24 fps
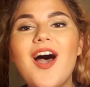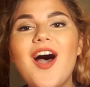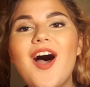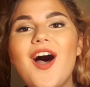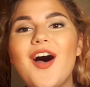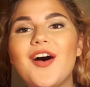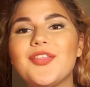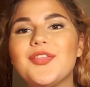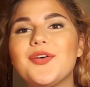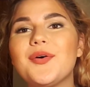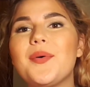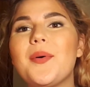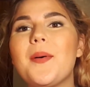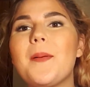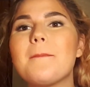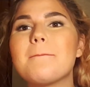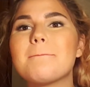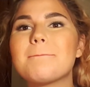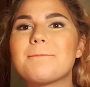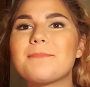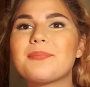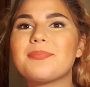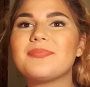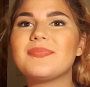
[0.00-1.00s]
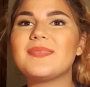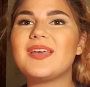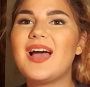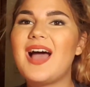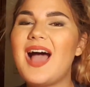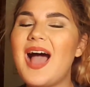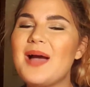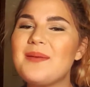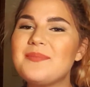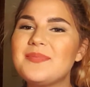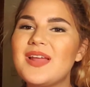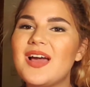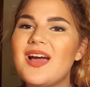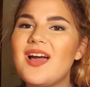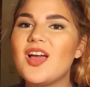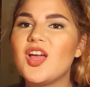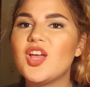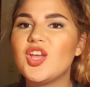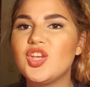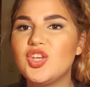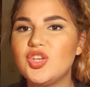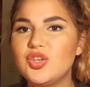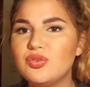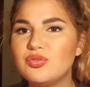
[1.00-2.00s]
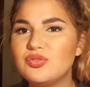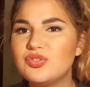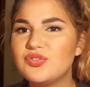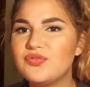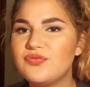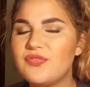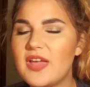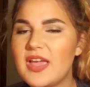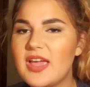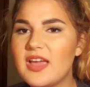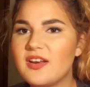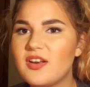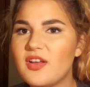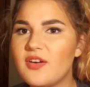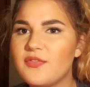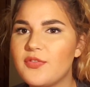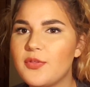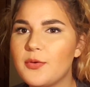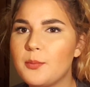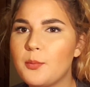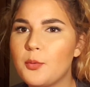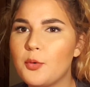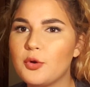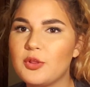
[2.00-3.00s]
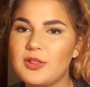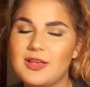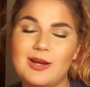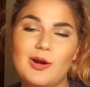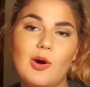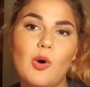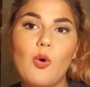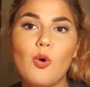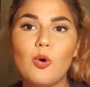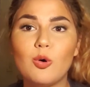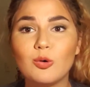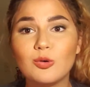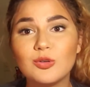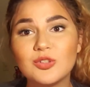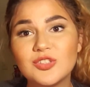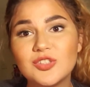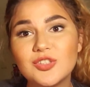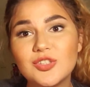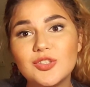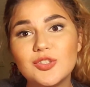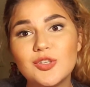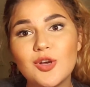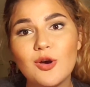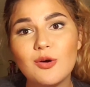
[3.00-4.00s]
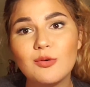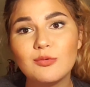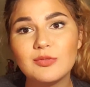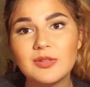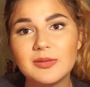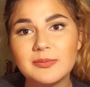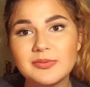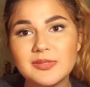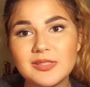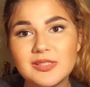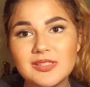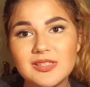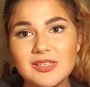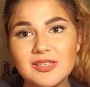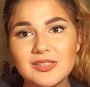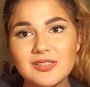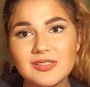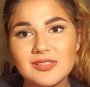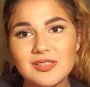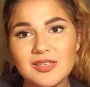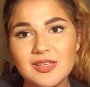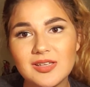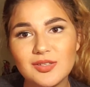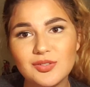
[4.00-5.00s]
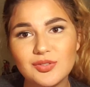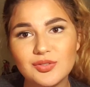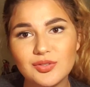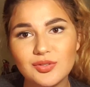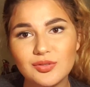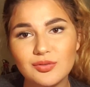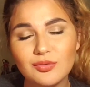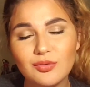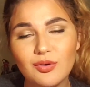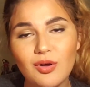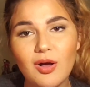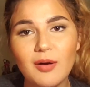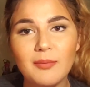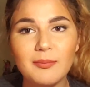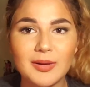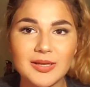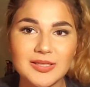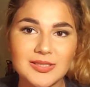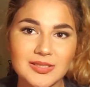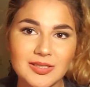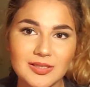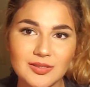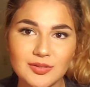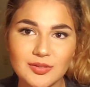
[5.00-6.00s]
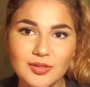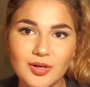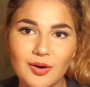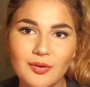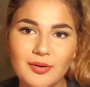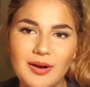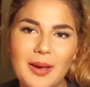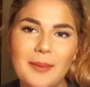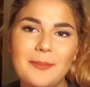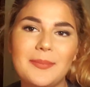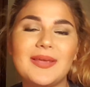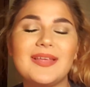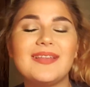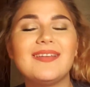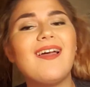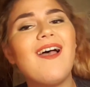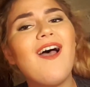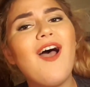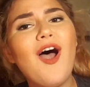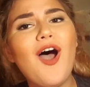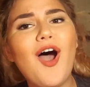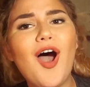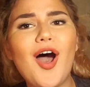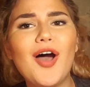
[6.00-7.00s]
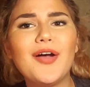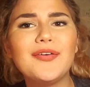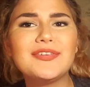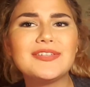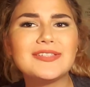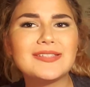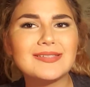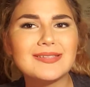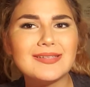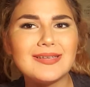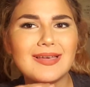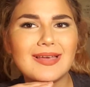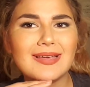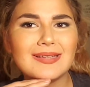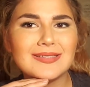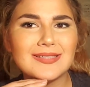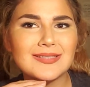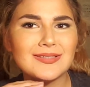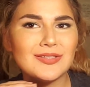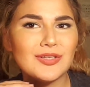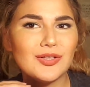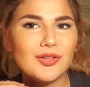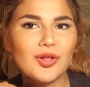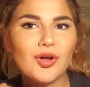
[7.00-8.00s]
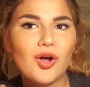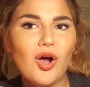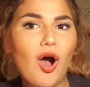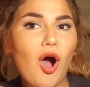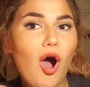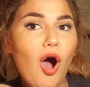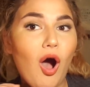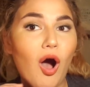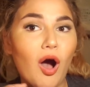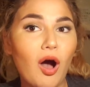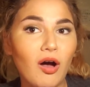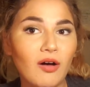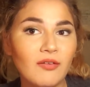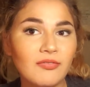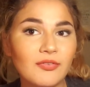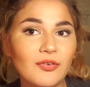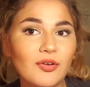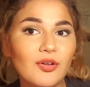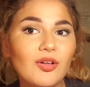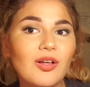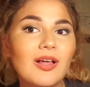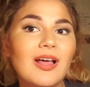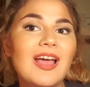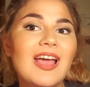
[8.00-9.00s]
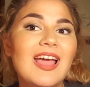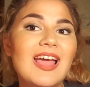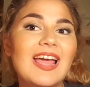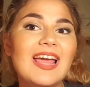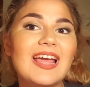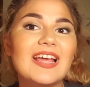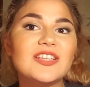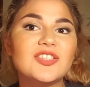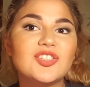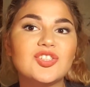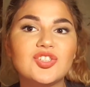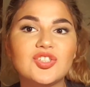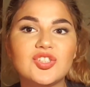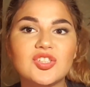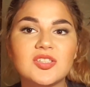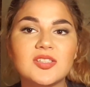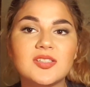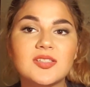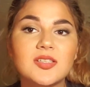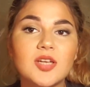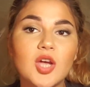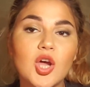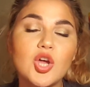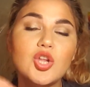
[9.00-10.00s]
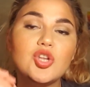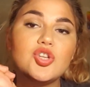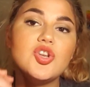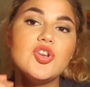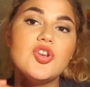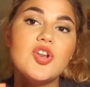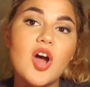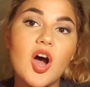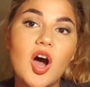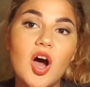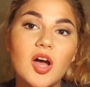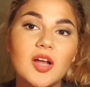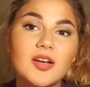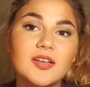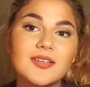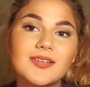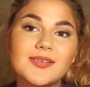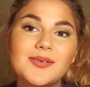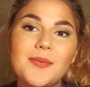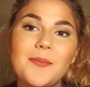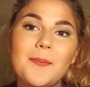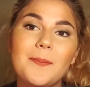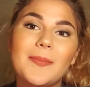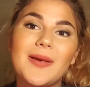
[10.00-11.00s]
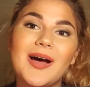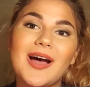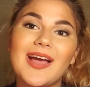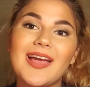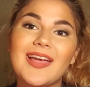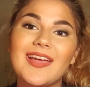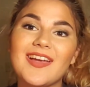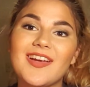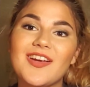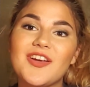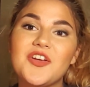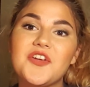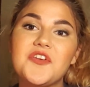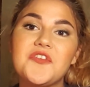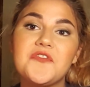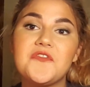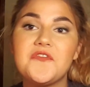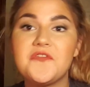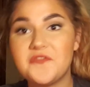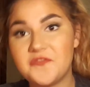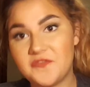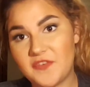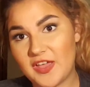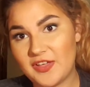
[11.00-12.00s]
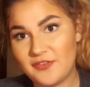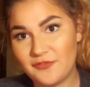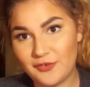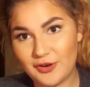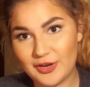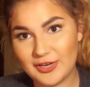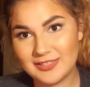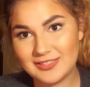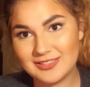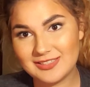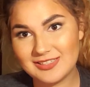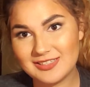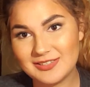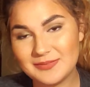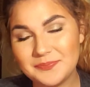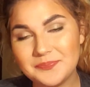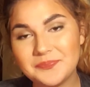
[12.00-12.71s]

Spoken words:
Although, I'm not a huge fan of the more like orangey tone lipsticks in general on my skin tone. I mean, obviously it doesn't look awful. It's just not my favorite.